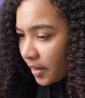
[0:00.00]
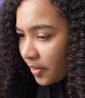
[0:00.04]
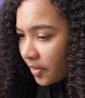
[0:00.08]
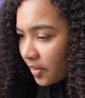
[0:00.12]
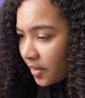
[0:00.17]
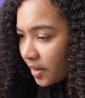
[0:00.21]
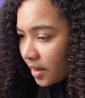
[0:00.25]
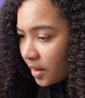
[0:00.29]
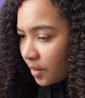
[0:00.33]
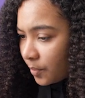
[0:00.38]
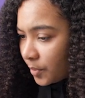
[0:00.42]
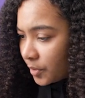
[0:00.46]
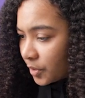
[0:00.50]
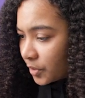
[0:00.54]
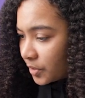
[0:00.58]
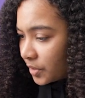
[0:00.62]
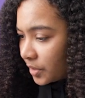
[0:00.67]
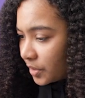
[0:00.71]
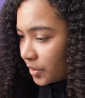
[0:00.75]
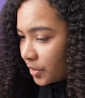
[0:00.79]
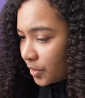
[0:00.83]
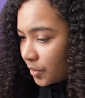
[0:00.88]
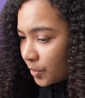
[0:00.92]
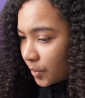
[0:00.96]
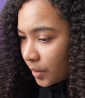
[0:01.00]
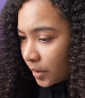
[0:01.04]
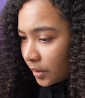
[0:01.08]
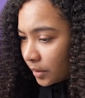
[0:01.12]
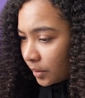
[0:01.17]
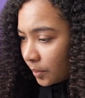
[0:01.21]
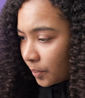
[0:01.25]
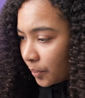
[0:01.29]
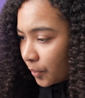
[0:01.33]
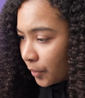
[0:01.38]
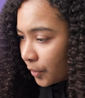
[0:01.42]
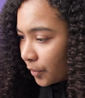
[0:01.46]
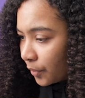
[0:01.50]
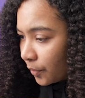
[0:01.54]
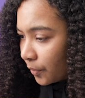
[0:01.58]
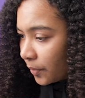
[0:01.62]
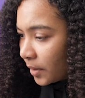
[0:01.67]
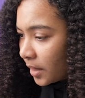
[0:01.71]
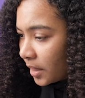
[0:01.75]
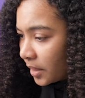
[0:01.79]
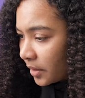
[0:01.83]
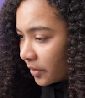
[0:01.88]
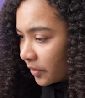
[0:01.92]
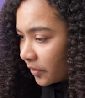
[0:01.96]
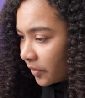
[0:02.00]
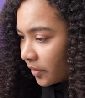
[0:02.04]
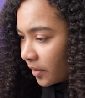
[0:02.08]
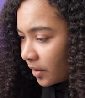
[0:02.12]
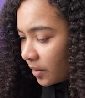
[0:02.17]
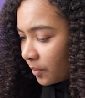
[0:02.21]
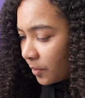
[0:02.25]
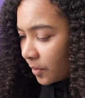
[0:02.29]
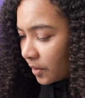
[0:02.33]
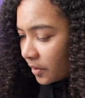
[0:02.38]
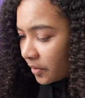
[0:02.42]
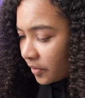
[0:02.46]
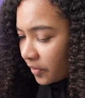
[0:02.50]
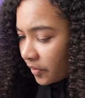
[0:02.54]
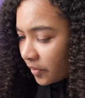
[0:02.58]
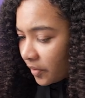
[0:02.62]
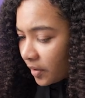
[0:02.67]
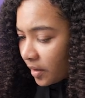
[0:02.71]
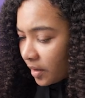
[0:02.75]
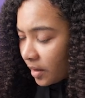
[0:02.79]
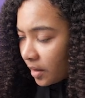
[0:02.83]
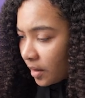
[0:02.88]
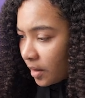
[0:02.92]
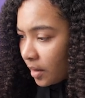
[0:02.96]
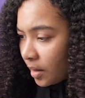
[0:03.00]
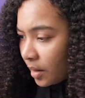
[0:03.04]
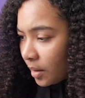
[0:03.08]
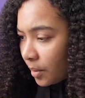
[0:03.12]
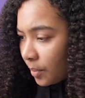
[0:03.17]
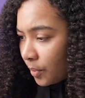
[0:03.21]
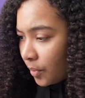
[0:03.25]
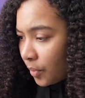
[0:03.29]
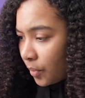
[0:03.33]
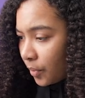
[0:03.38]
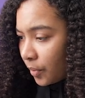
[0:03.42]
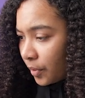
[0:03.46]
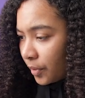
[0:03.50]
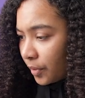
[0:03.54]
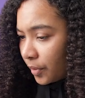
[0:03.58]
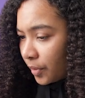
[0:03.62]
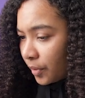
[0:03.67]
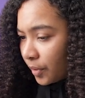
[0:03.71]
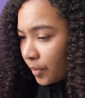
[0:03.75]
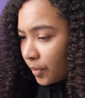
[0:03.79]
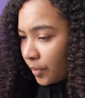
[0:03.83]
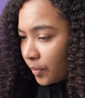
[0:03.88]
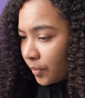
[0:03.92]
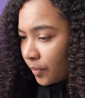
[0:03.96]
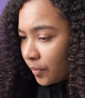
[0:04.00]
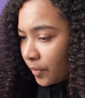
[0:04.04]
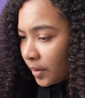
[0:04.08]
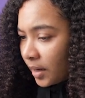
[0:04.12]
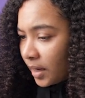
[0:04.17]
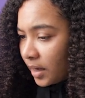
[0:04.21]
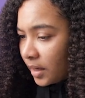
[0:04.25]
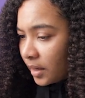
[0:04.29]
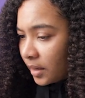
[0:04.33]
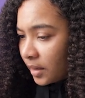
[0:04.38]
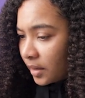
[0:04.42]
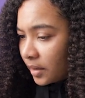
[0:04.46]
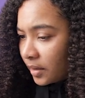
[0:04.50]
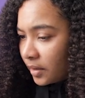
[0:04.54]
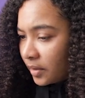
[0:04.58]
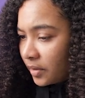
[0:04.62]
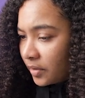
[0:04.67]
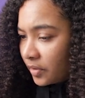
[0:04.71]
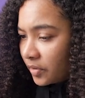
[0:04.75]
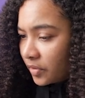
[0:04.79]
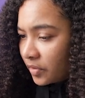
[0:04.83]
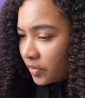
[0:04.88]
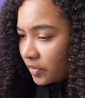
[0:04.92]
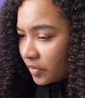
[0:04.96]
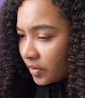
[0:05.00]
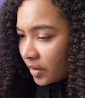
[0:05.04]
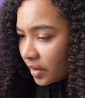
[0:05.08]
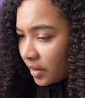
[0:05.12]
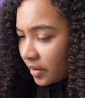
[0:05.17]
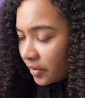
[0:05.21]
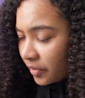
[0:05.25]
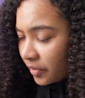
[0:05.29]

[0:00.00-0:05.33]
And then we just need to do our little border radius thing. We're going to say border radius, and